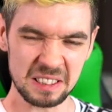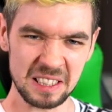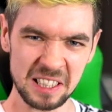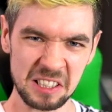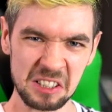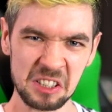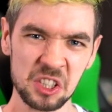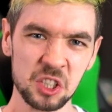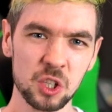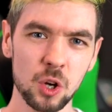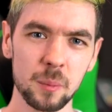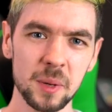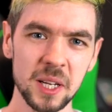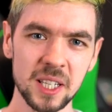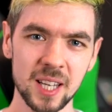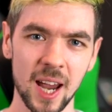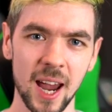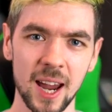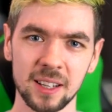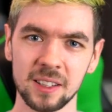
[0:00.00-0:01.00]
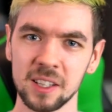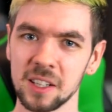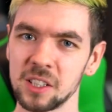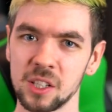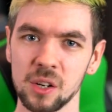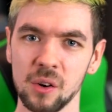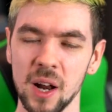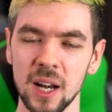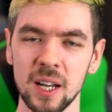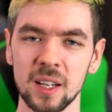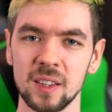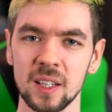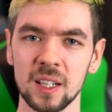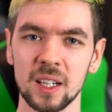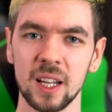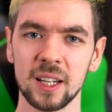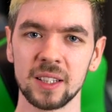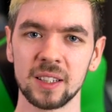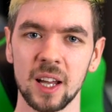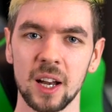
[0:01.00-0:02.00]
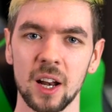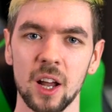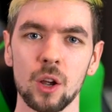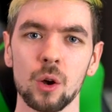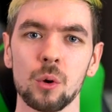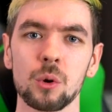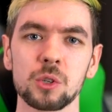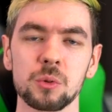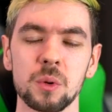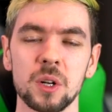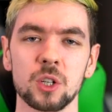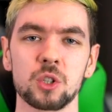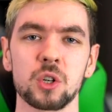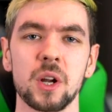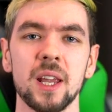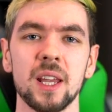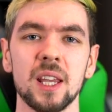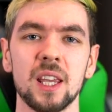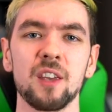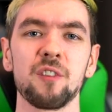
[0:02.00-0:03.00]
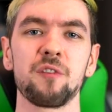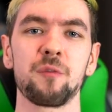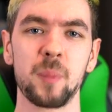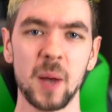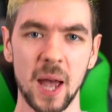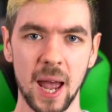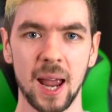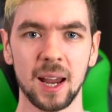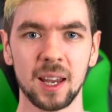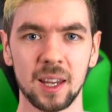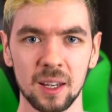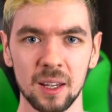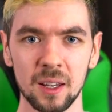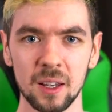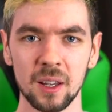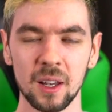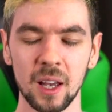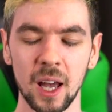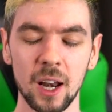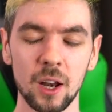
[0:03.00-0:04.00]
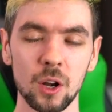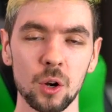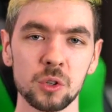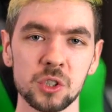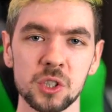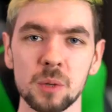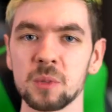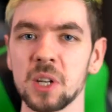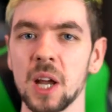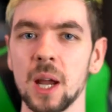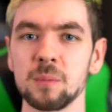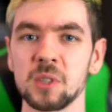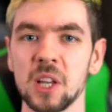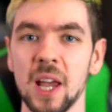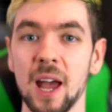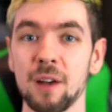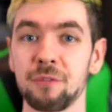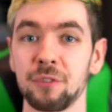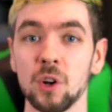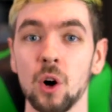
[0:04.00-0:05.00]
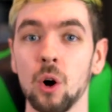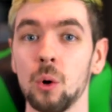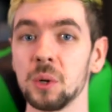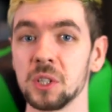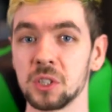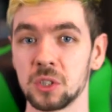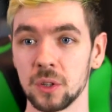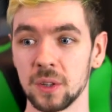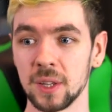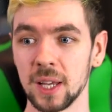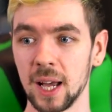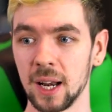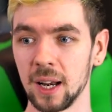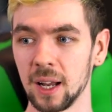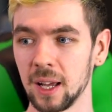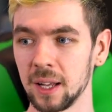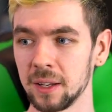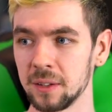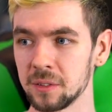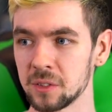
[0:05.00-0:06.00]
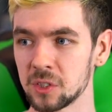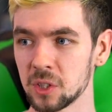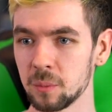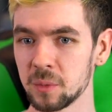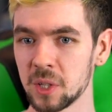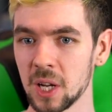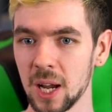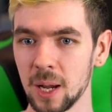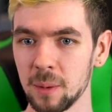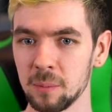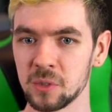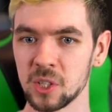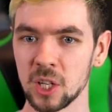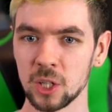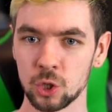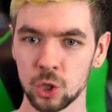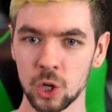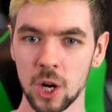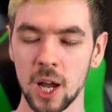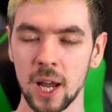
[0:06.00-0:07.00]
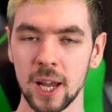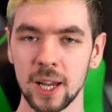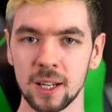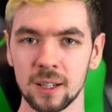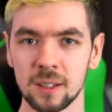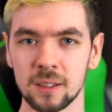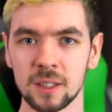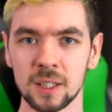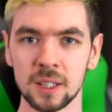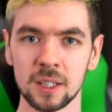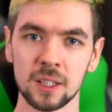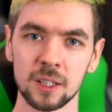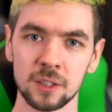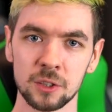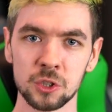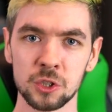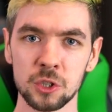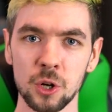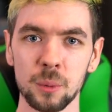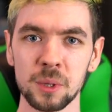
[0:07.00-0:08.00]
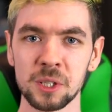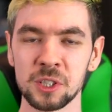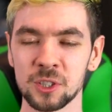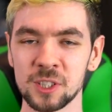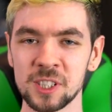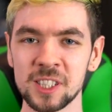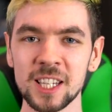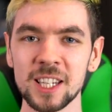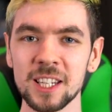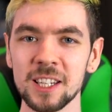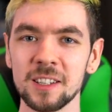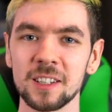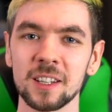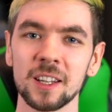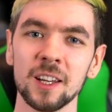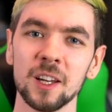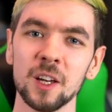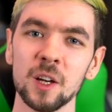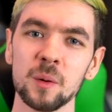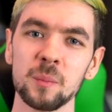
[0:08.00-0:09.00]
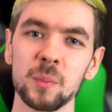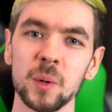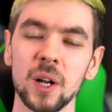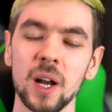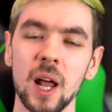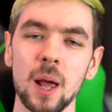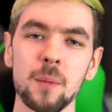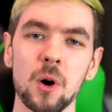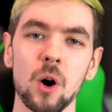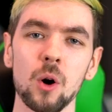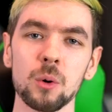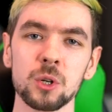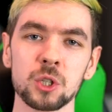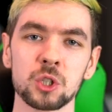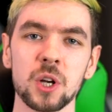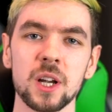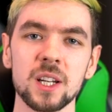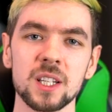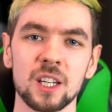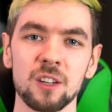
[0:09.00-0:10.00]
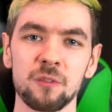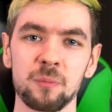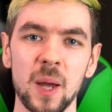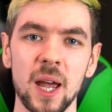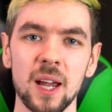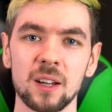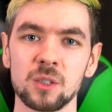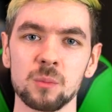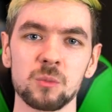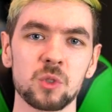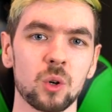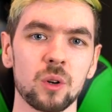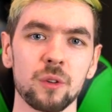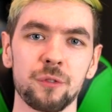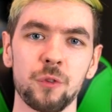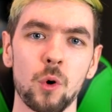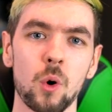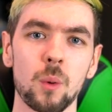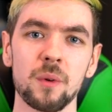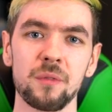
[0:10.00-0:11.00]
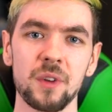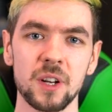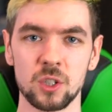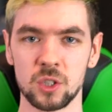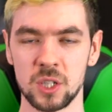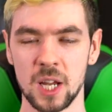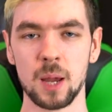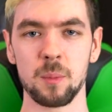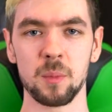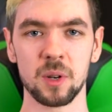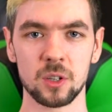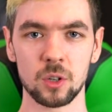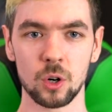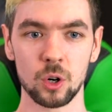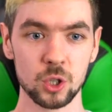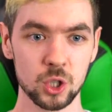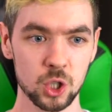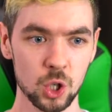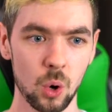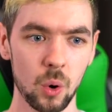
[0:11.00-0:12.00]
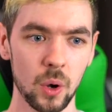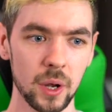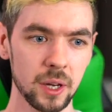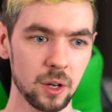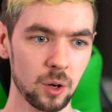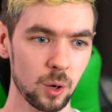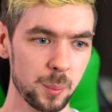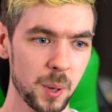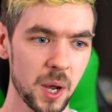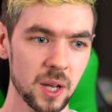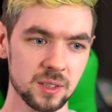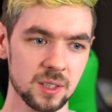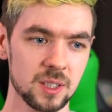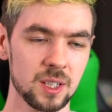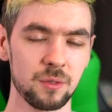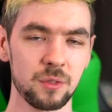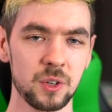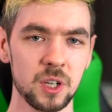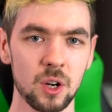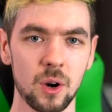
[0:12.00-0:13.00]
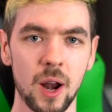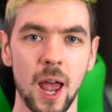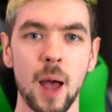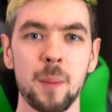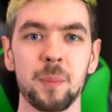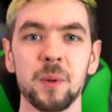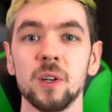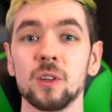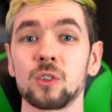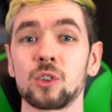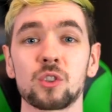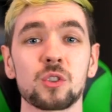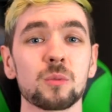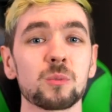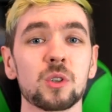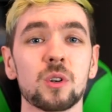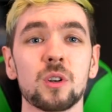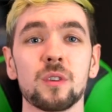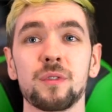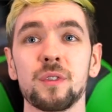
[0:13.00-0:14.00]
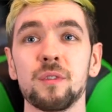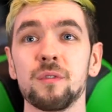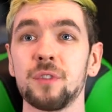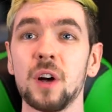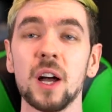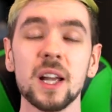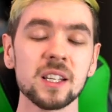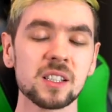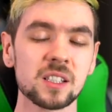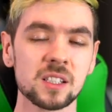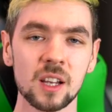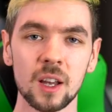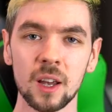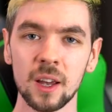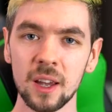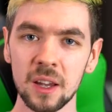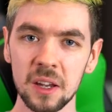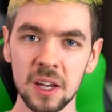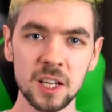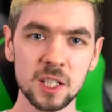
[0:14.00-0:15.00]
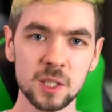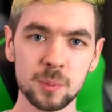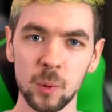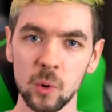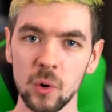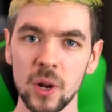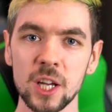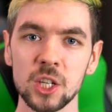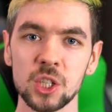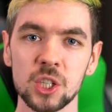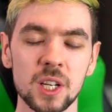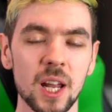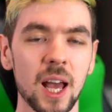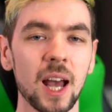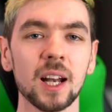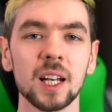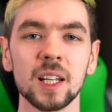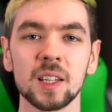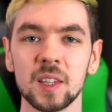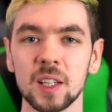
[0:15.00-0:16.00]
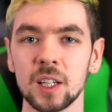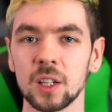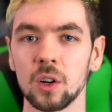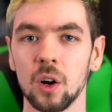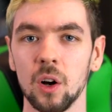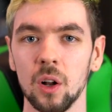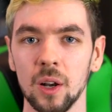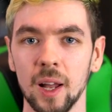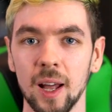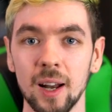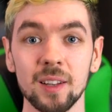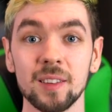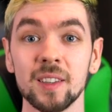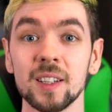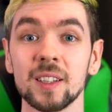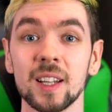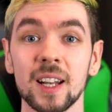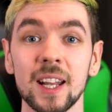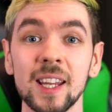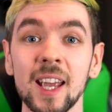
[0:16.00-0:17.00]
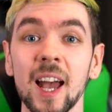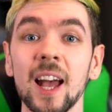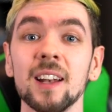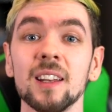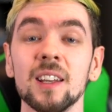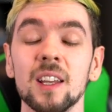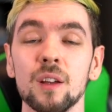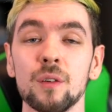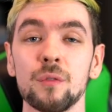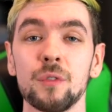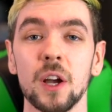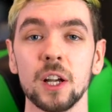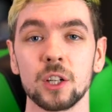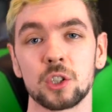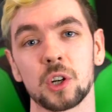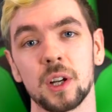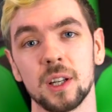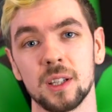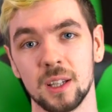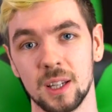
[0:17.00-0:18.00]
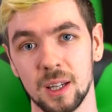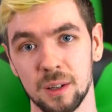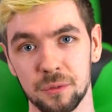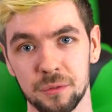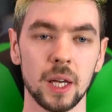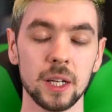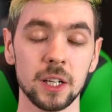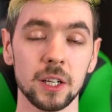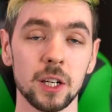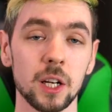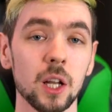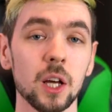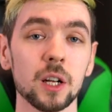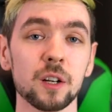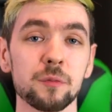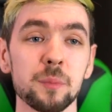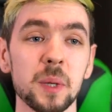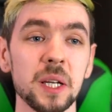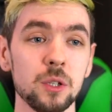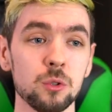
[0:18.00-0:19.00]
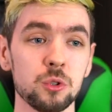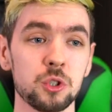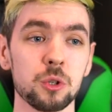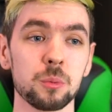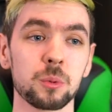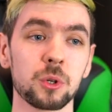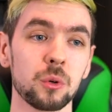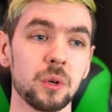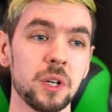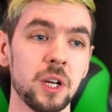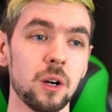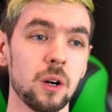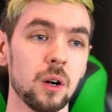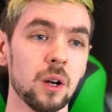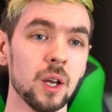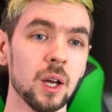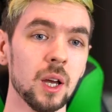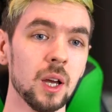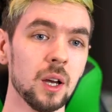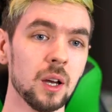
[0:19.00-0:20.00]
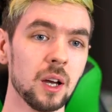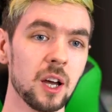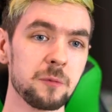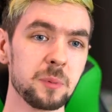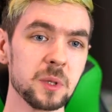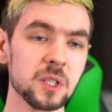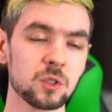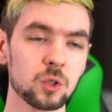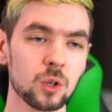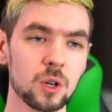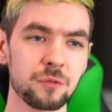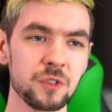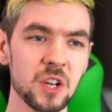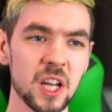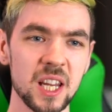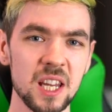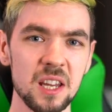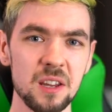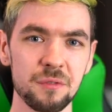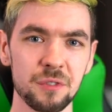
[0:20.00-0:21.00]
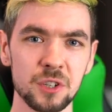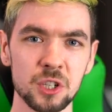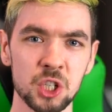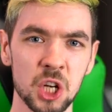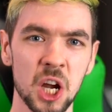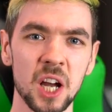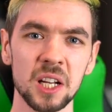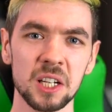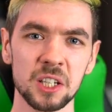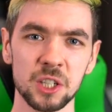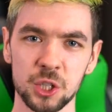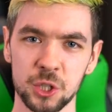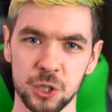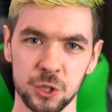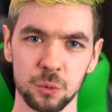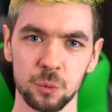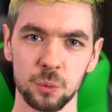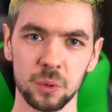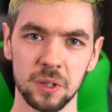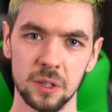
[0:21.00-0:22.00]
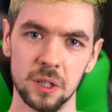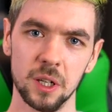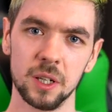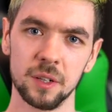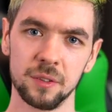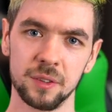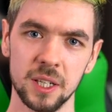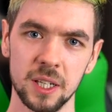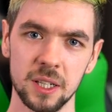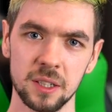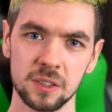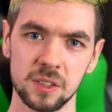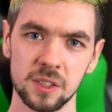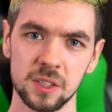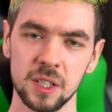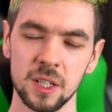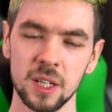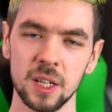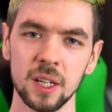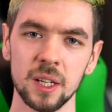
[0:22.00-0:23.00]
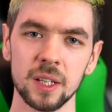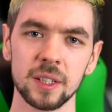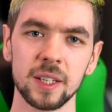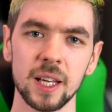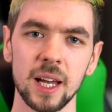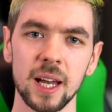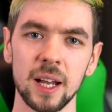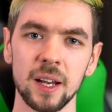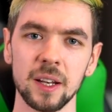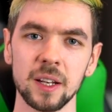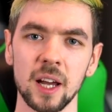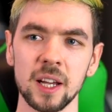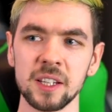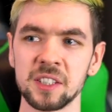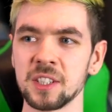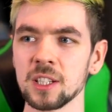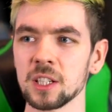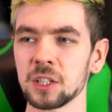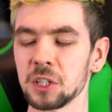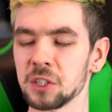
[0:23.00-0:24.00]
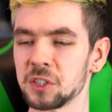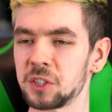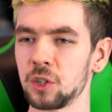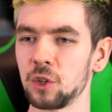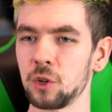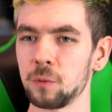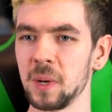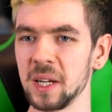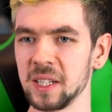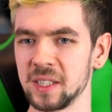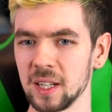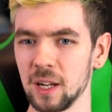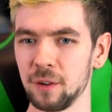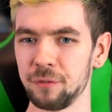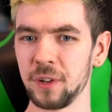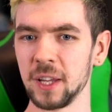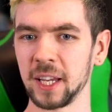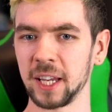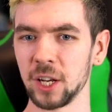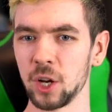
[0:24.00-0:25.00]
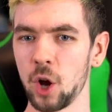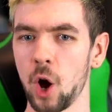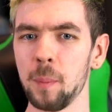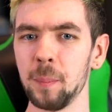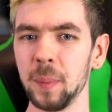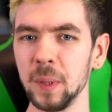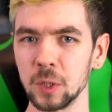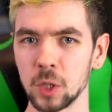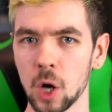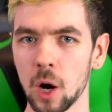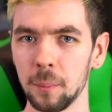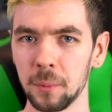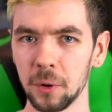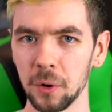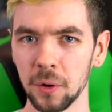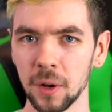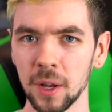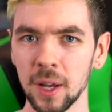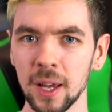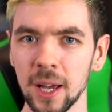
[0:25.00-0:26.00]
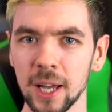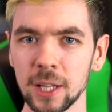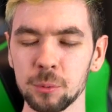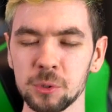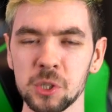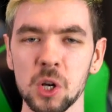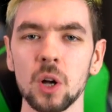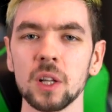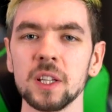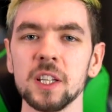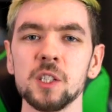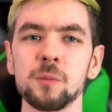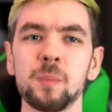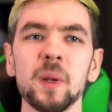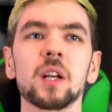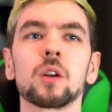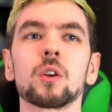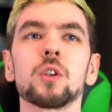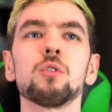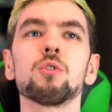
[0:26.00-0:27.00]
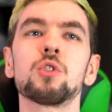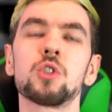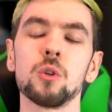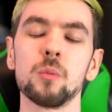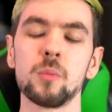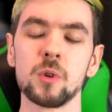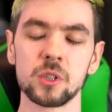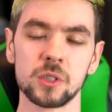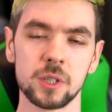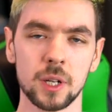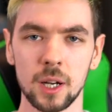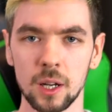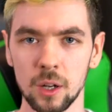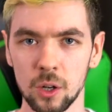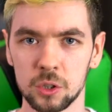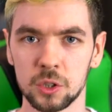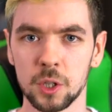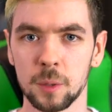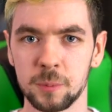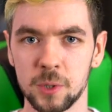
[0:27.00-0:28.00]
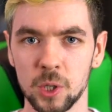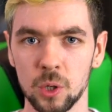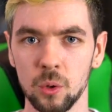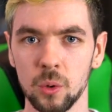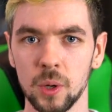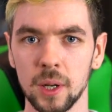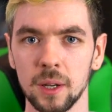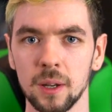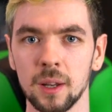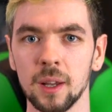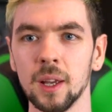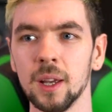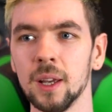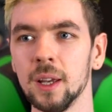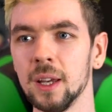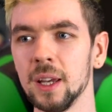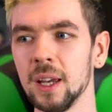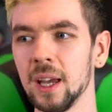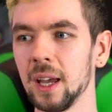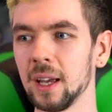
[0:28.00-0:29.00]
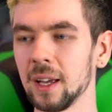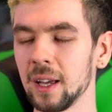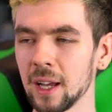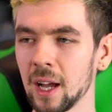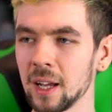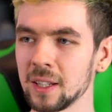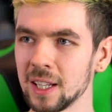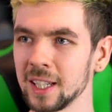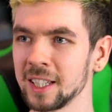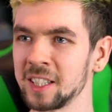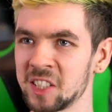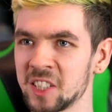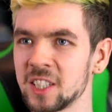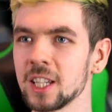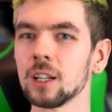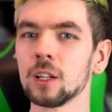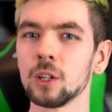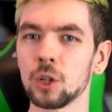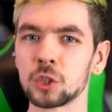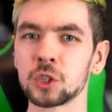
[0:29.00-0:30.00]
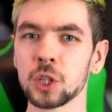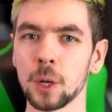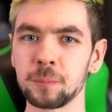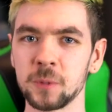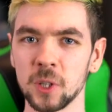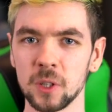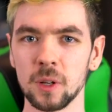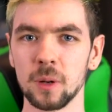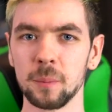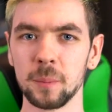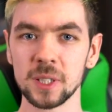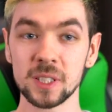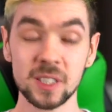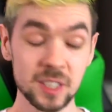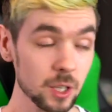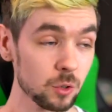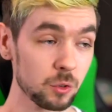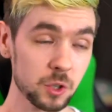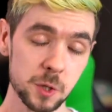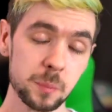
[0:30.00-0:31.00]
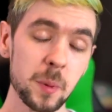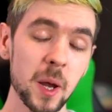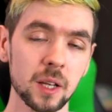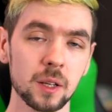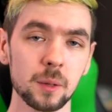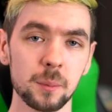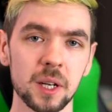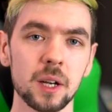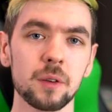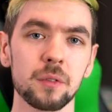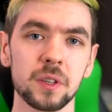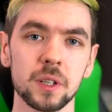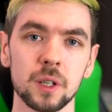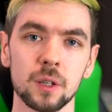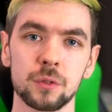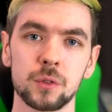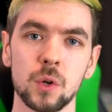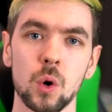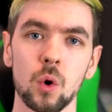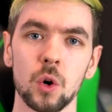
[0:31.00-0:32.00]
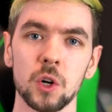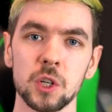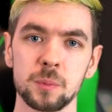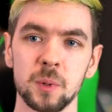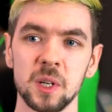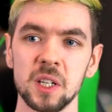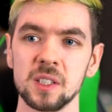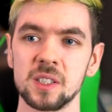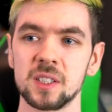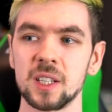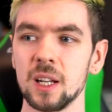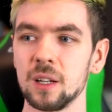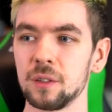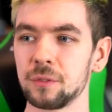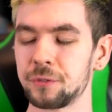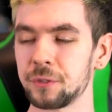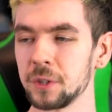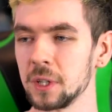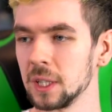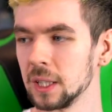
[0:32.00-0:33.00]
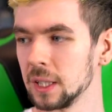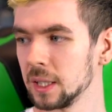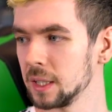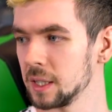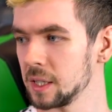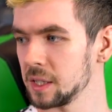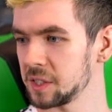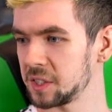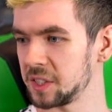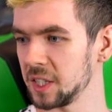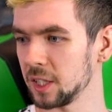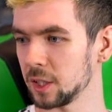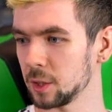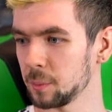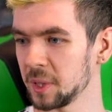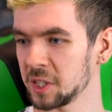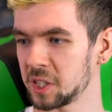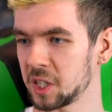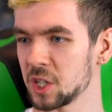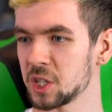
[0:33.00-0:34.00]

like scummy tactics or anything like that. I always want to try and give back. And I know sometimes I haven't always done that, and sometimes I try and doesn't always succeed, but I'm always trying to give back some sort of form of entertainment or joy or positivity or happiness or some sort of advice, inspiration, anything at all. Anything that I can give, I try to give. And in a lot of my YouTube career, I've been sort of naive and childish with a lot of things that I still considered myself like an up and comer. And there was all these bigger YouTubers that I looked up to and I, like still looked up to them and still respect them and everything, of course, but instead of seeing them as